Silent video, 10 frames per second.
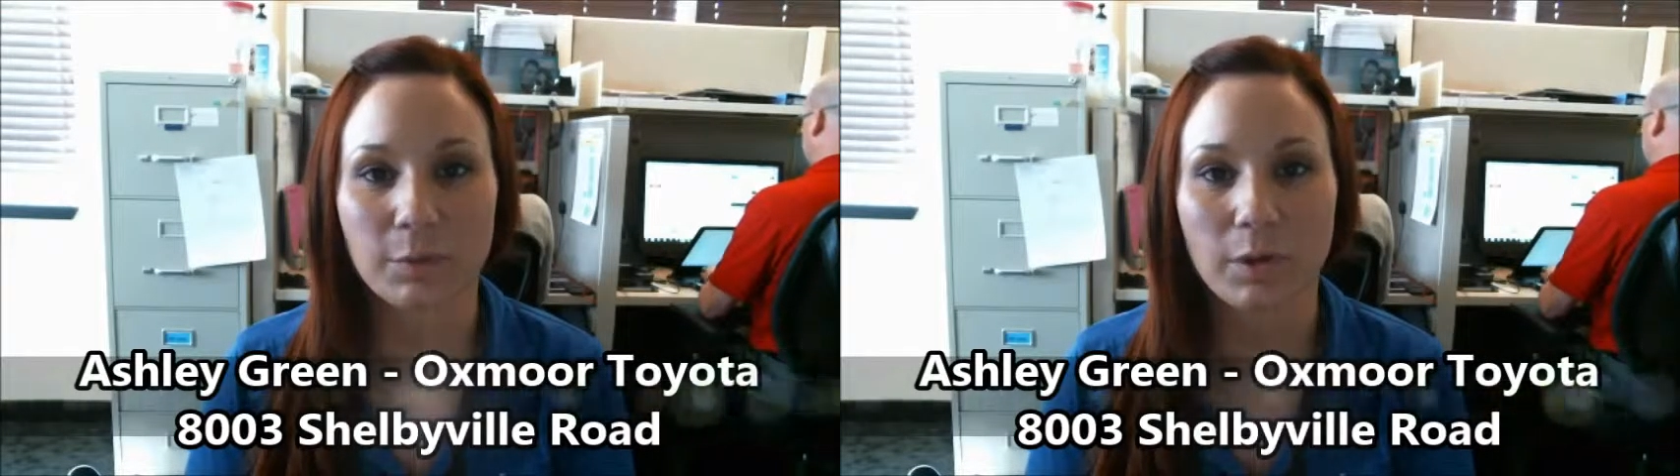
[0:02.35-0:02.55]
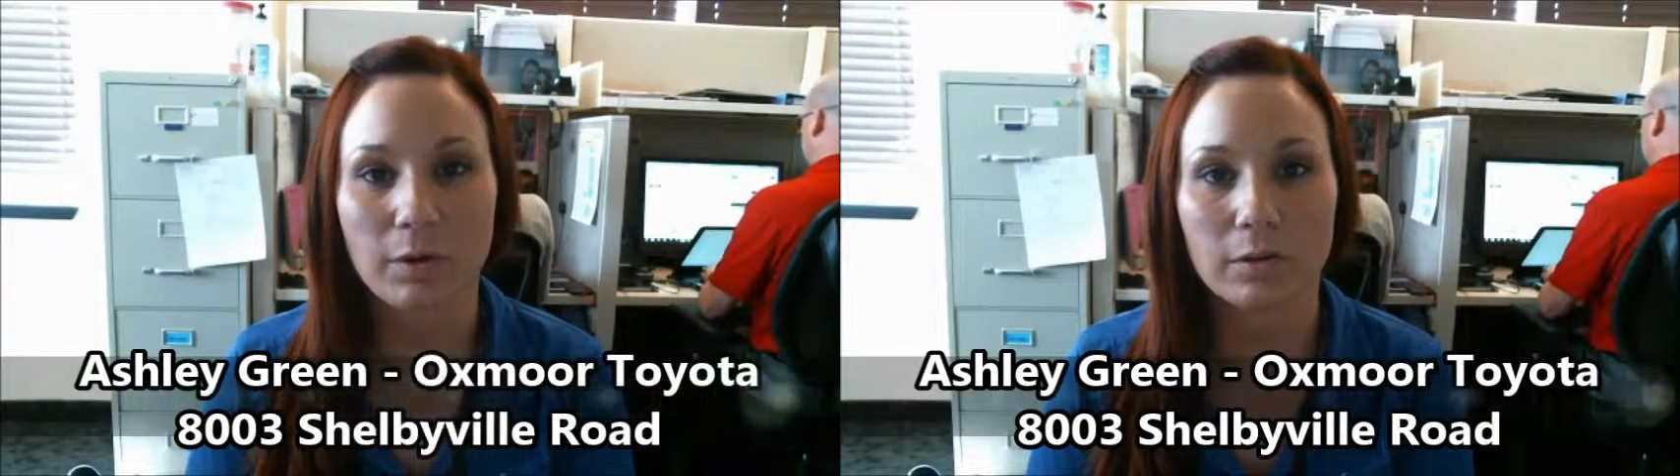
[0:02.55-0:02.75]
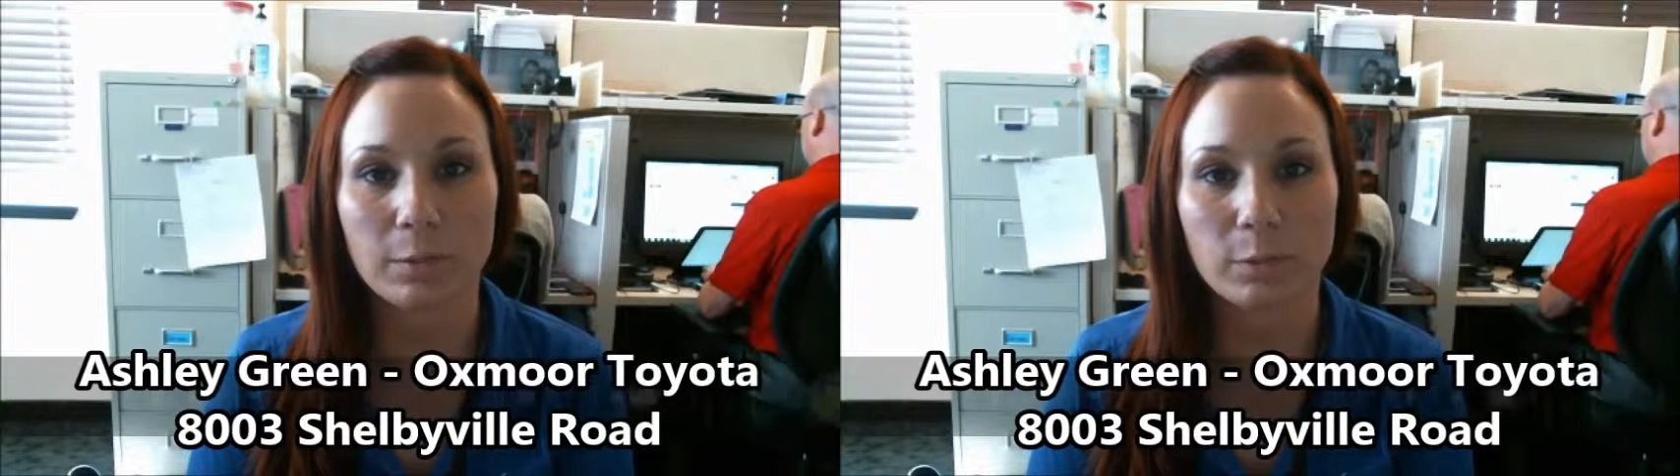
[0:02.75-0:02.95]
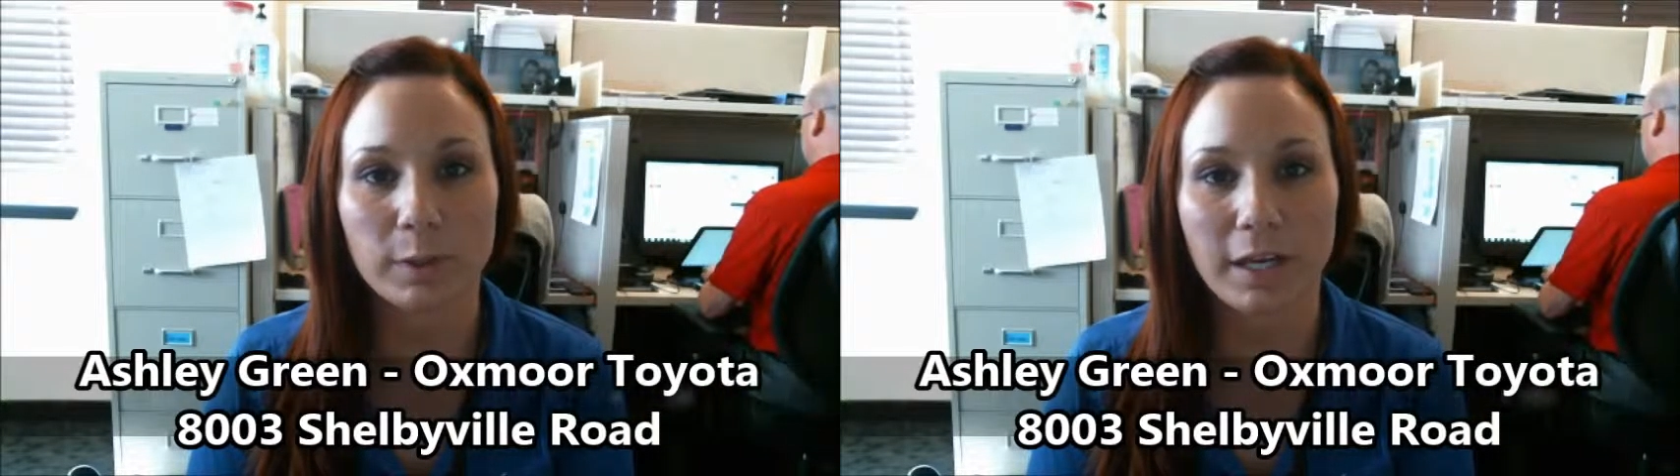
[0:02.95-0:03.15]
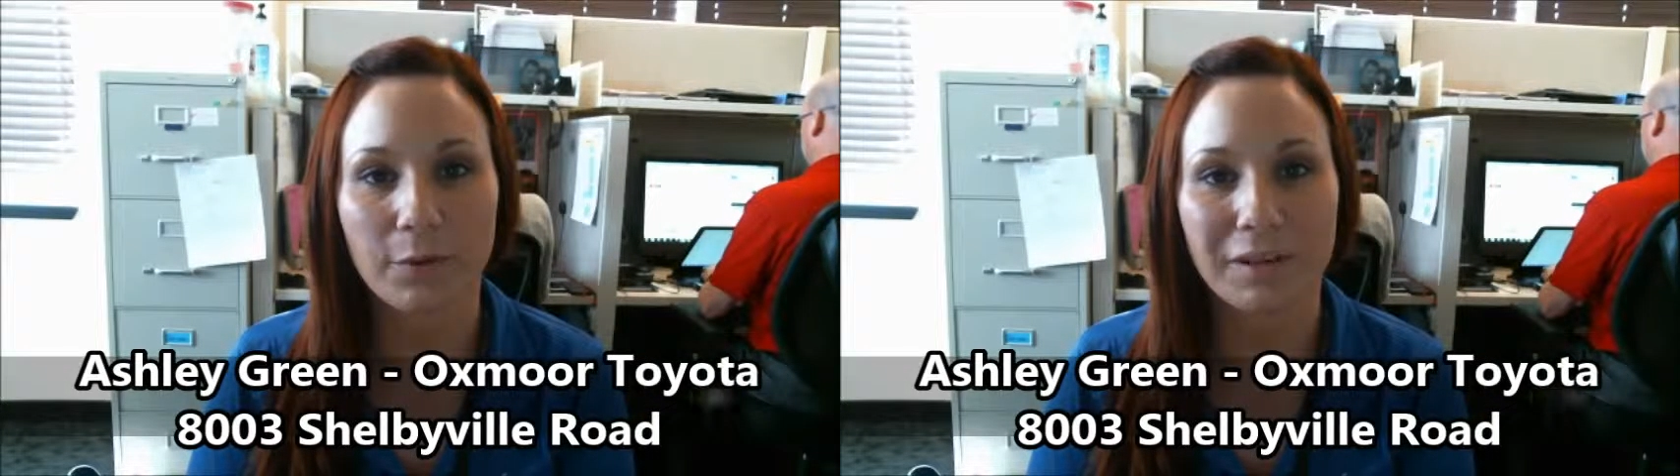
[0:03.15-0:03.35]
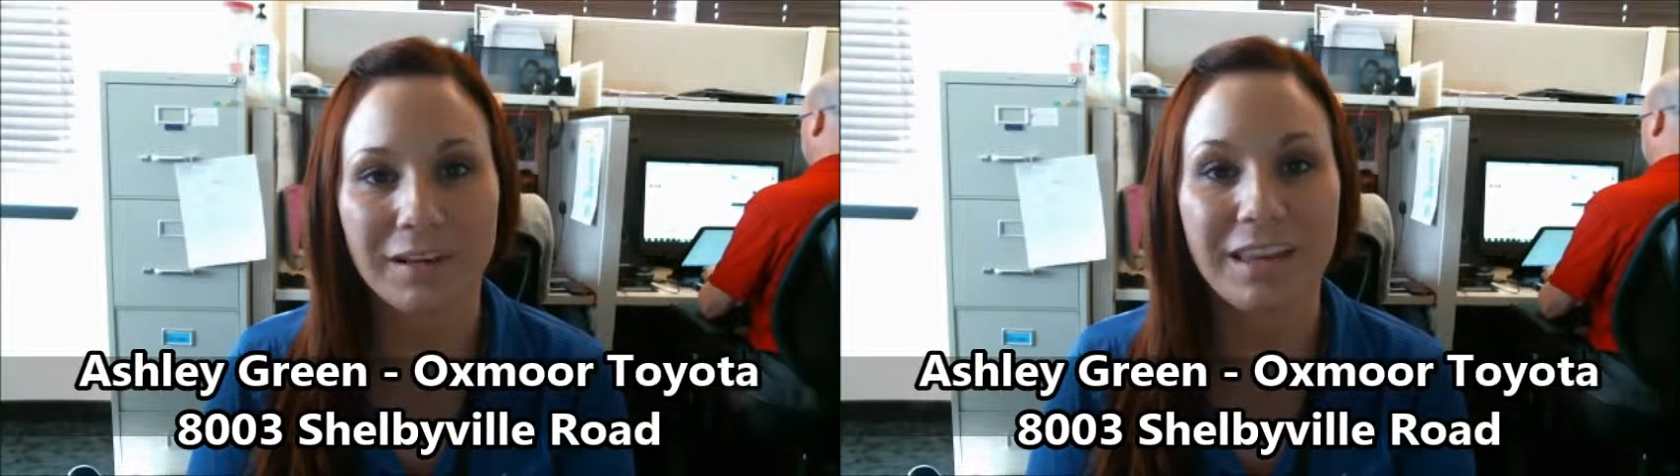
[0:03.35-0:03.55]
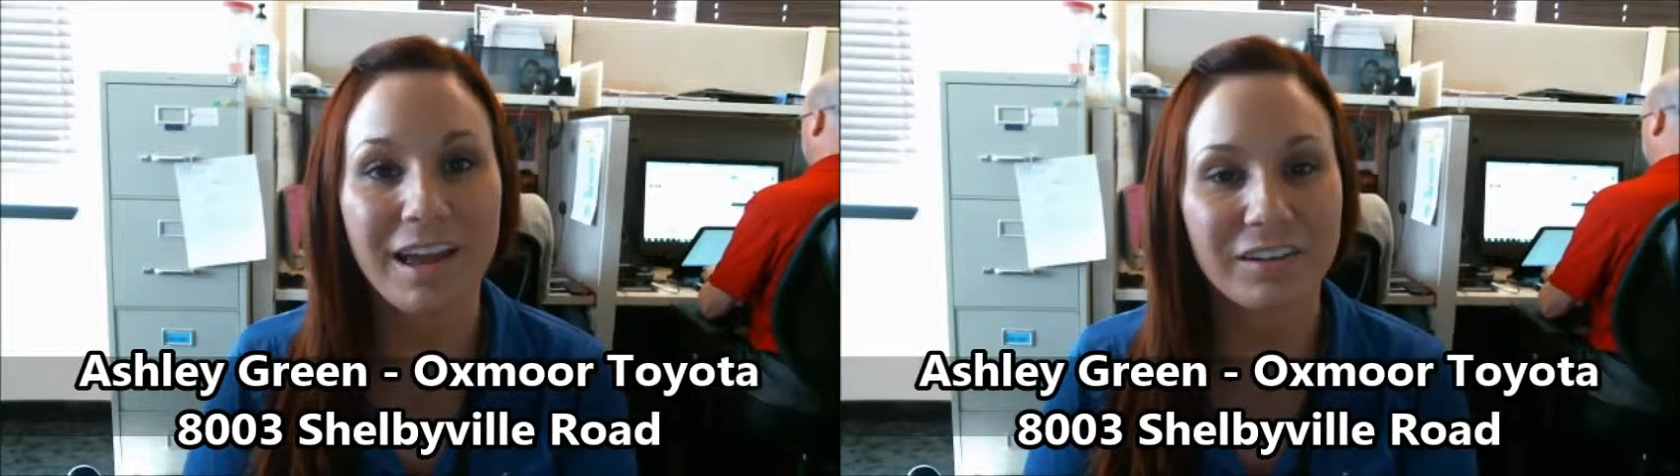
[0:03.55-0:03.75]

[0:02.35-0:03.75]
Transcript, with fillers: with Oxmoor Toyota.